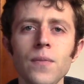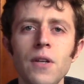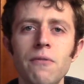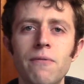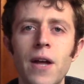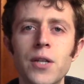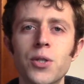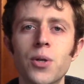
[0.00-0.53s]

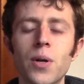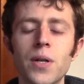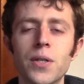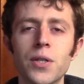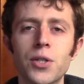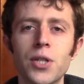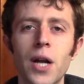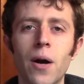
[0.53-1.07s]
venture into
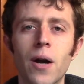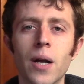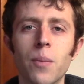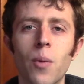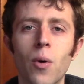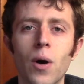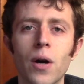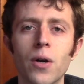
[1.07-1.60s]
sharing
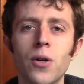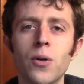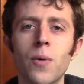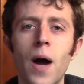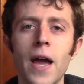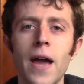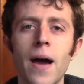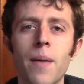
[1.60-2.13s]
more who
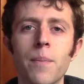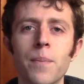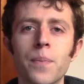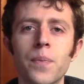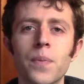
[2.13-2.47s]
I am.